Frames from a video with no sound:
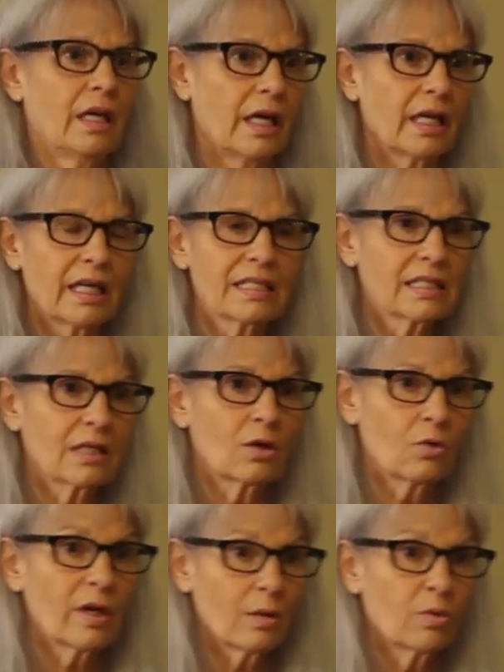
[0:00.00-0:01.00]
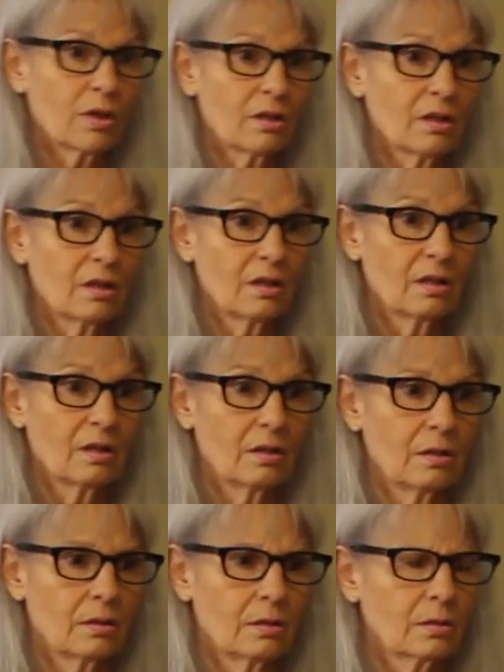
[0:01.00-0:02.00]
And I said, okay, well,
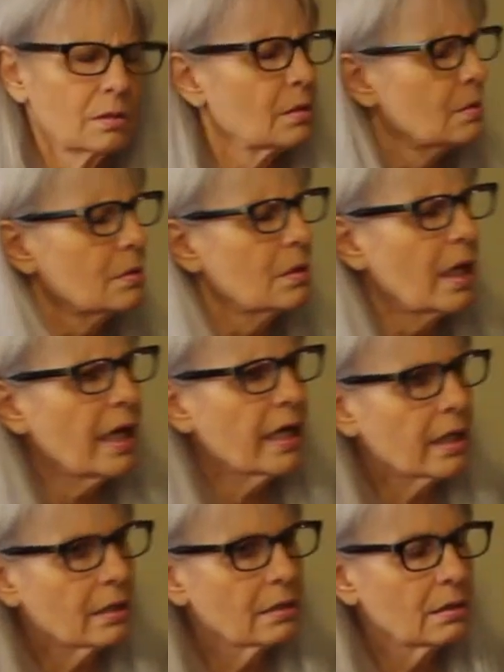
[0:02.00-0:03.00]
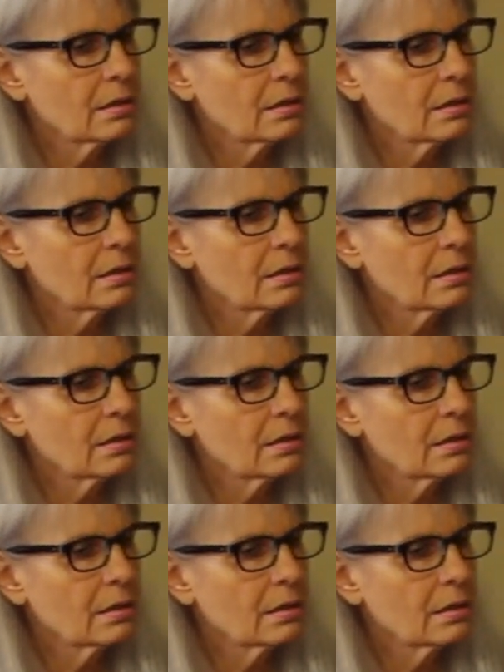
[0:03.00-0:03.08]
hey,